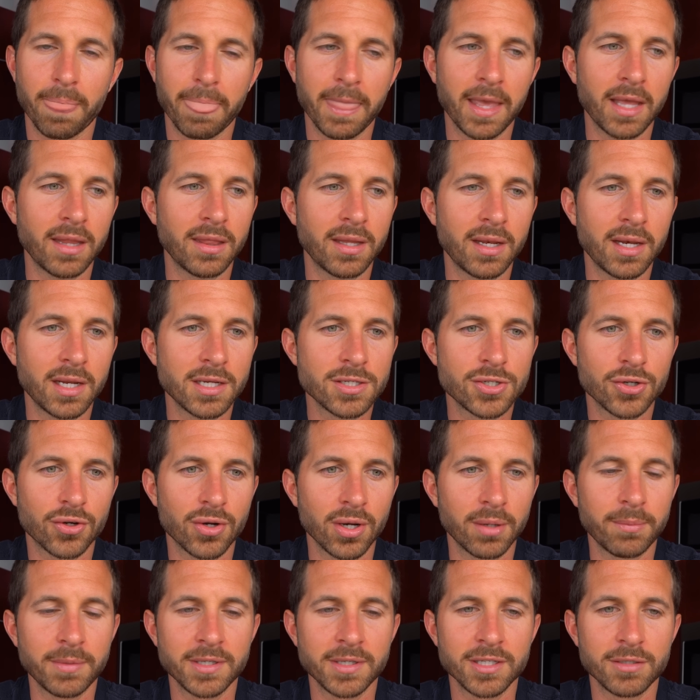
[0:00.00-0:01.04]
And the Ninja
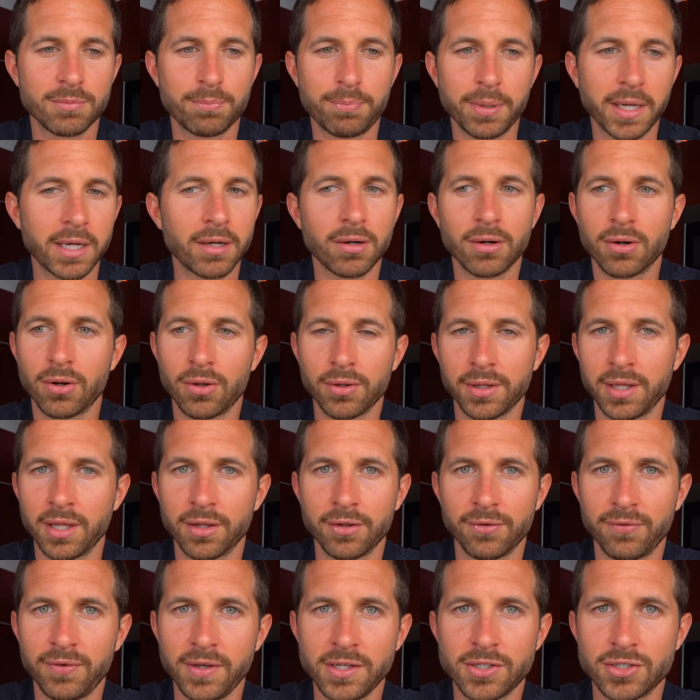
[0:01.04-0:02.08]
Creamy is better at all the other
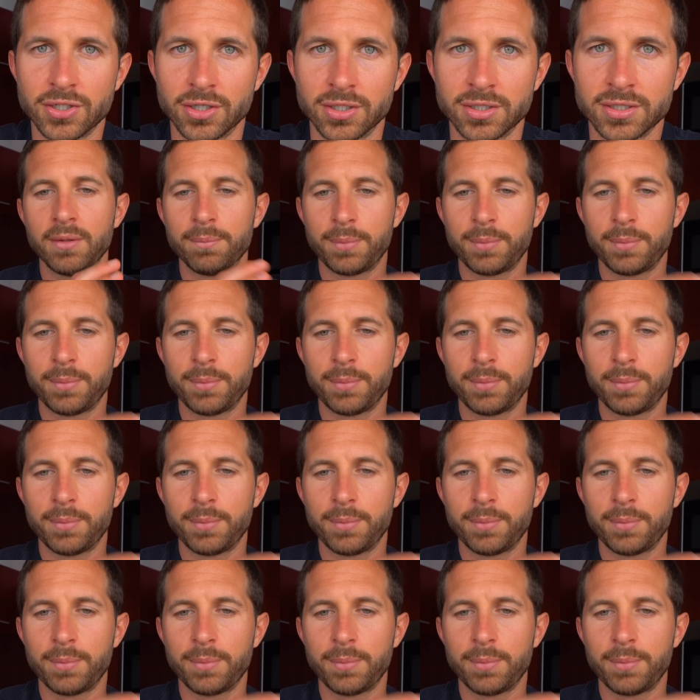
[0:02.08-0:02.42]
features.